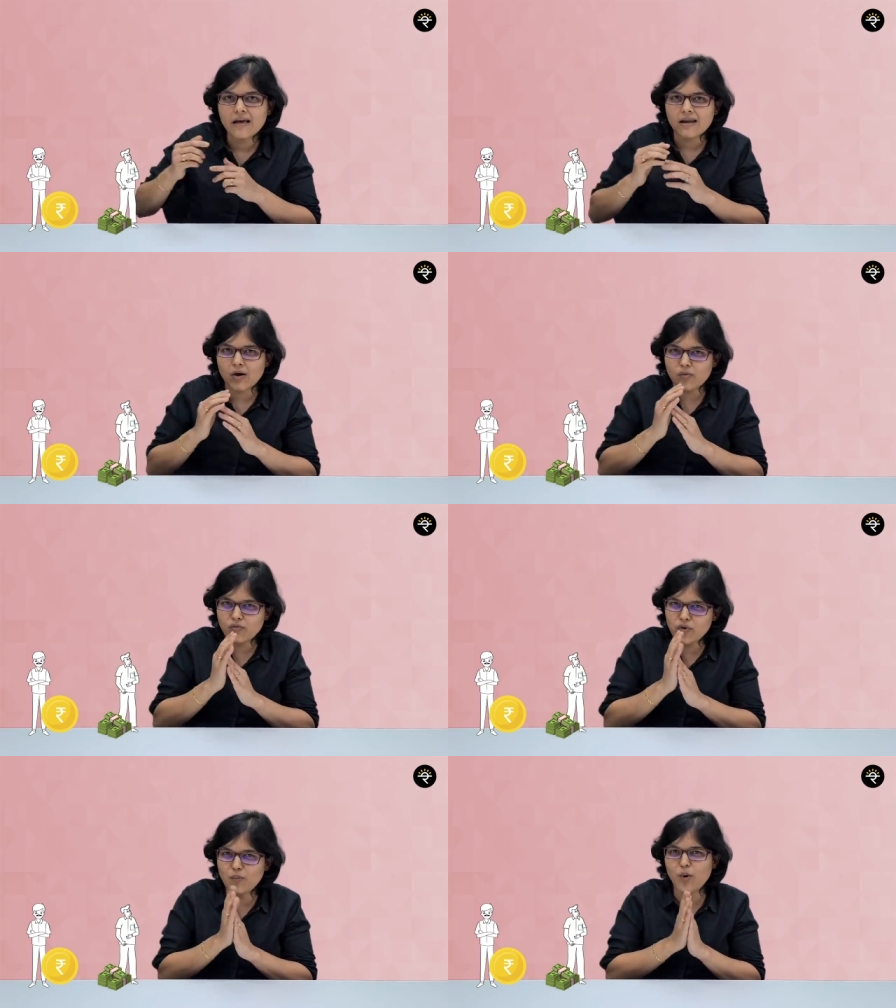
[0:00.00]
Now,
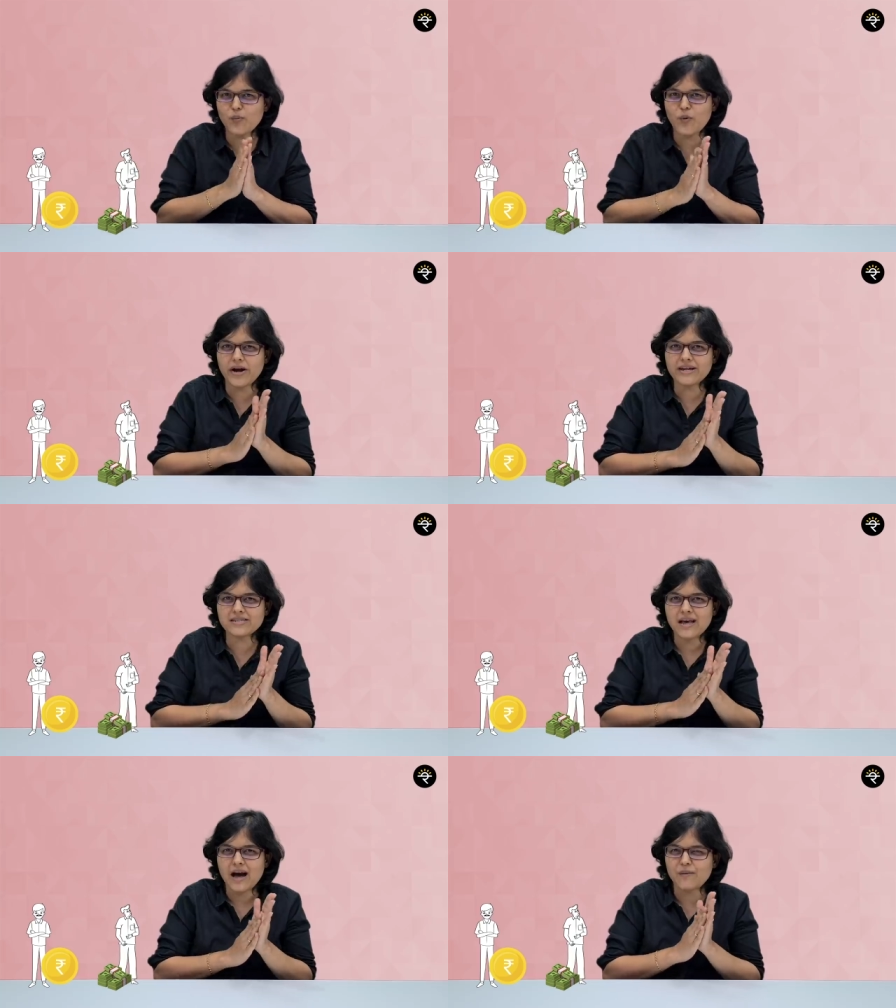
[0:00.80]
few more
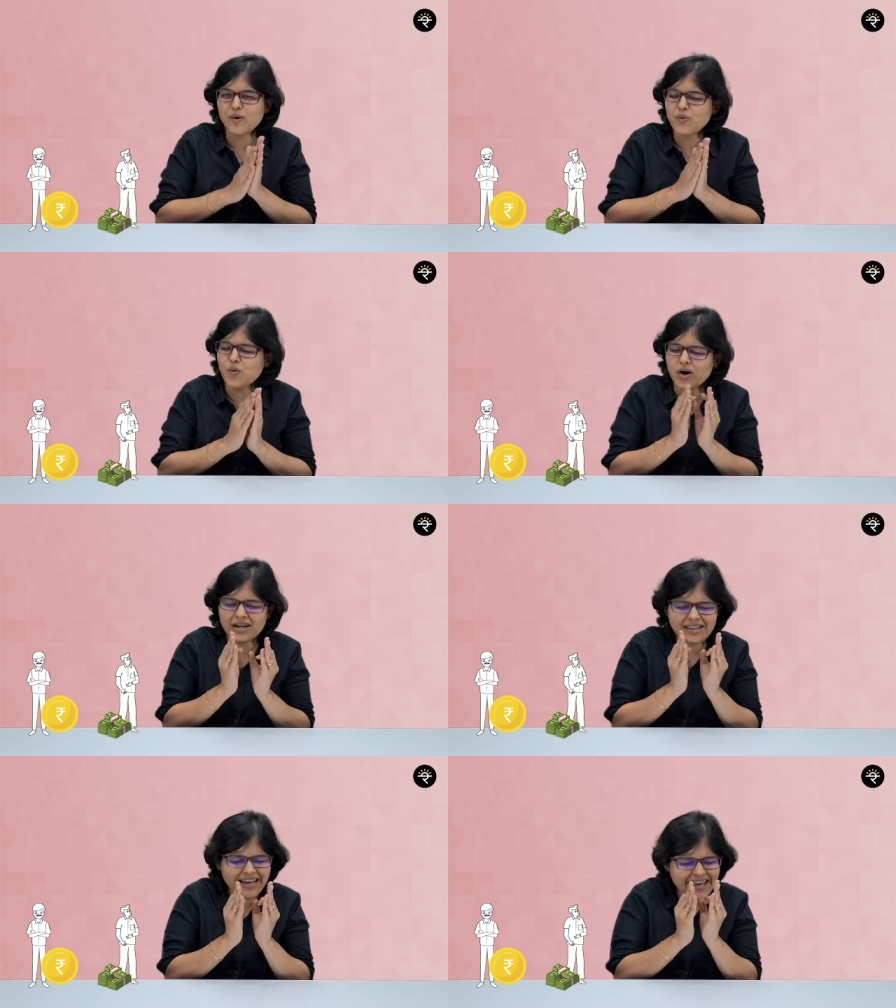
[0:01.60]
points about what
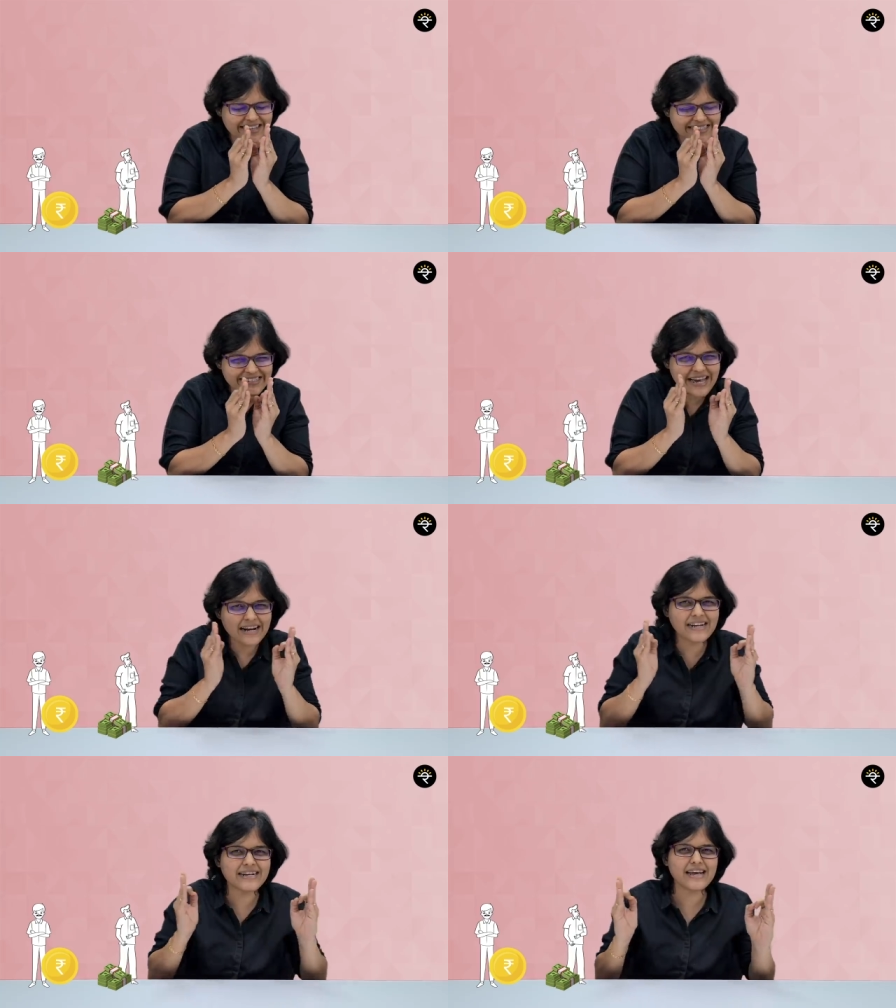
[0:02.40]
are the
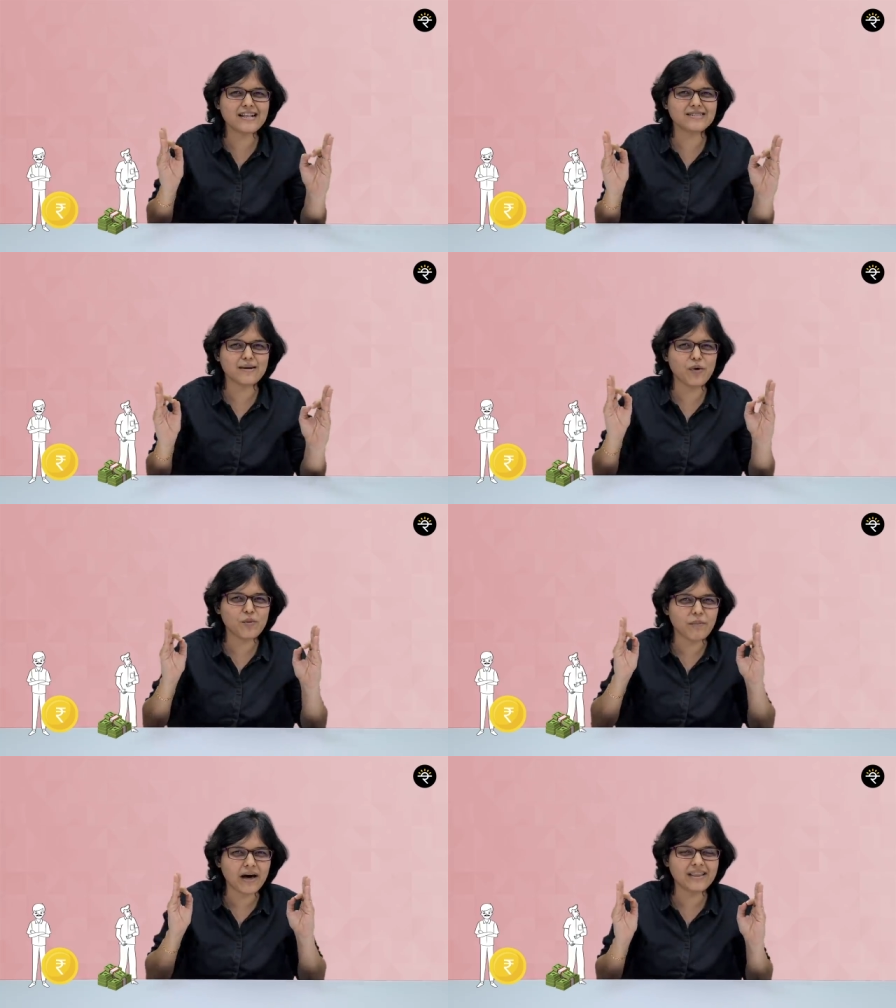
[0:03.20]
exact details
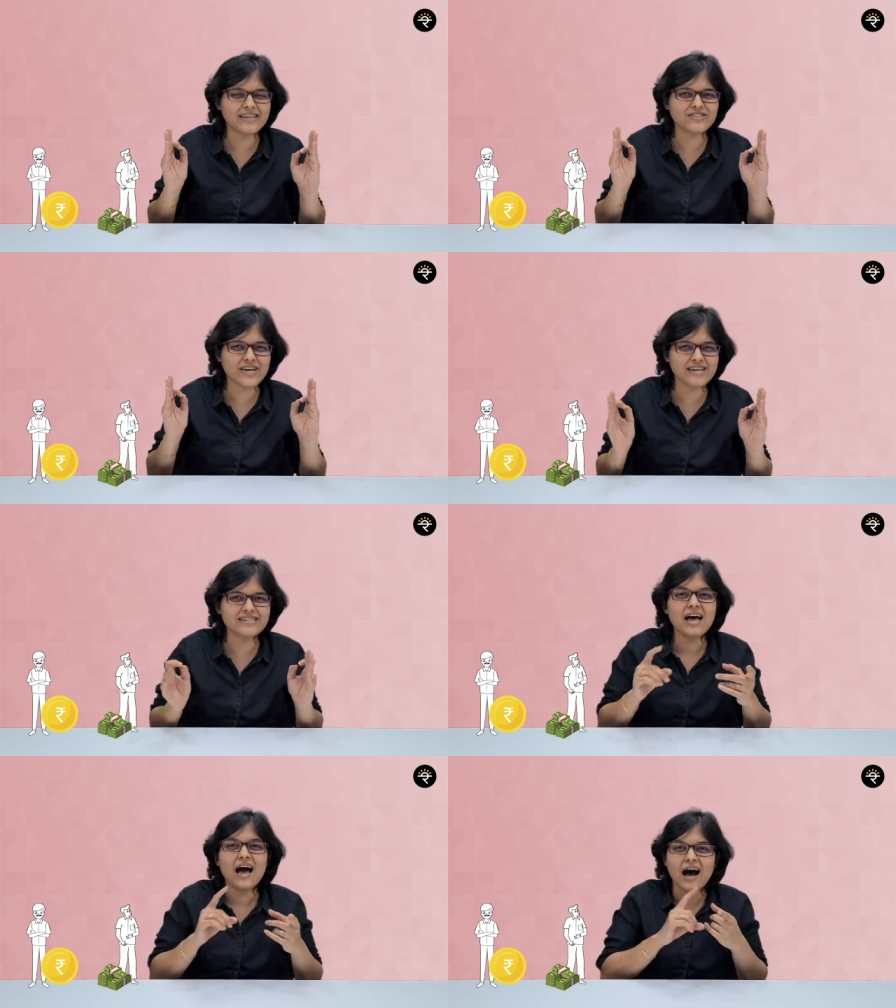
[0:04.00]
about Bharti
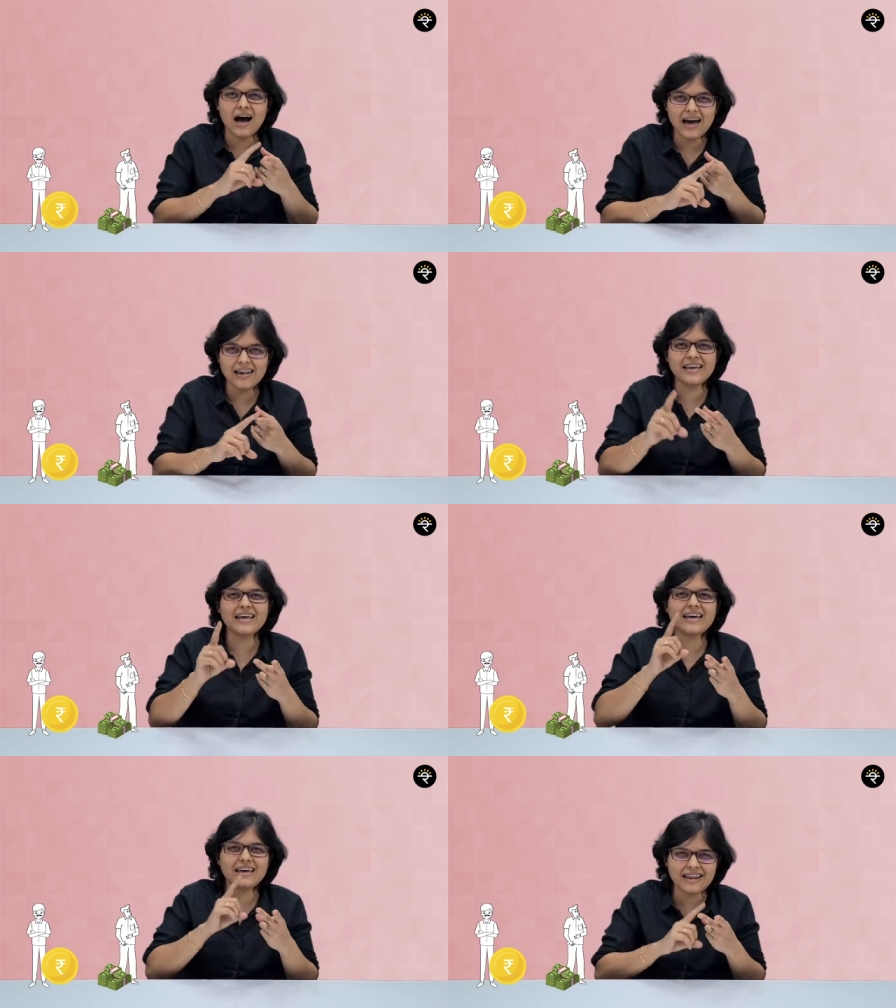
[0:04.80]
shares,
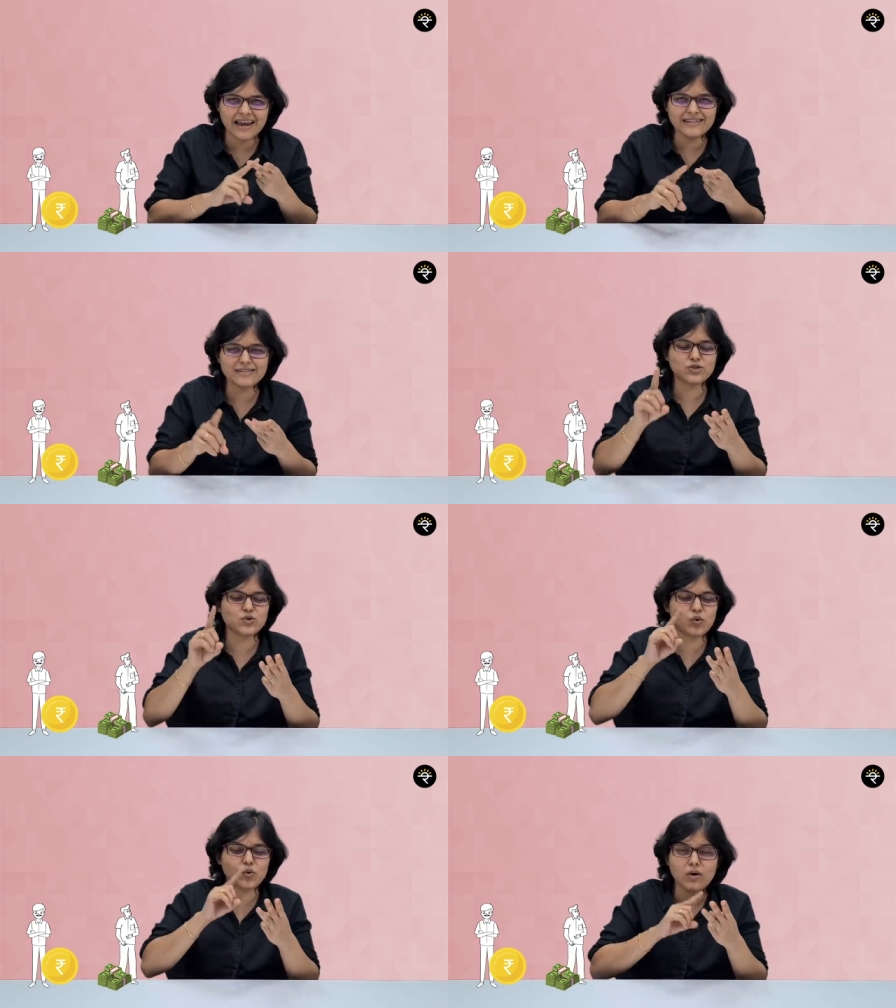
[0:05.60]
RE, rights
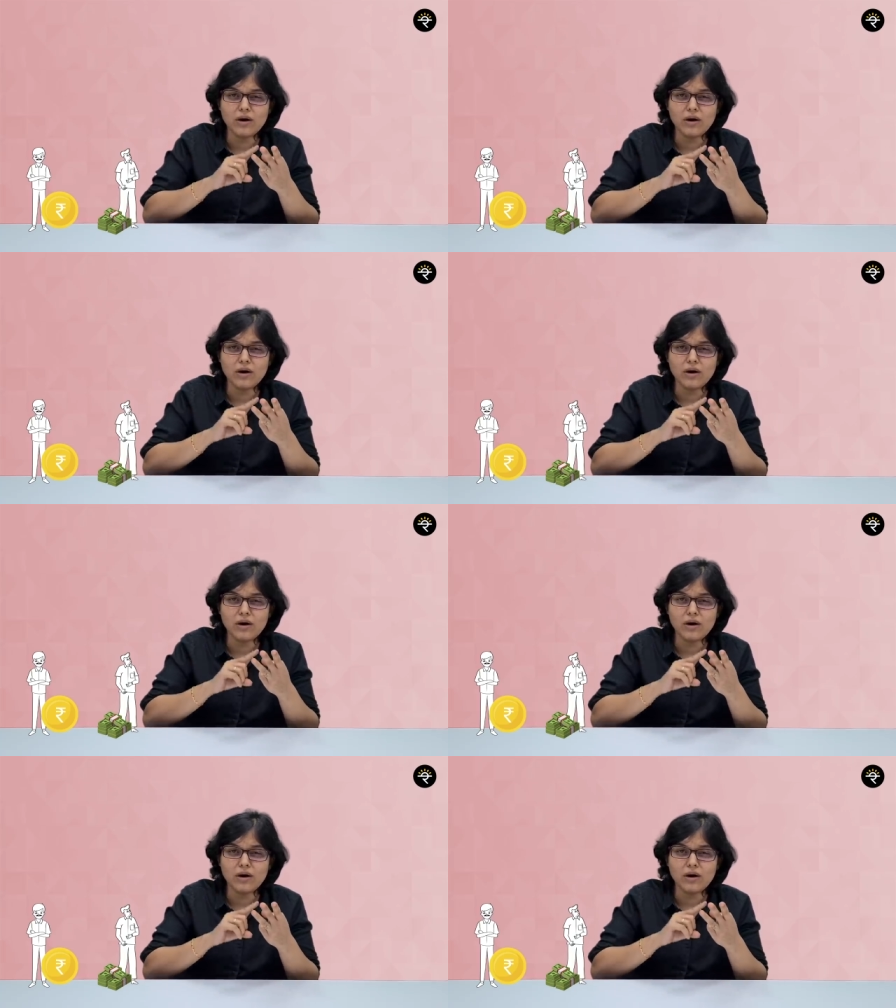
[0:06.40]
issue,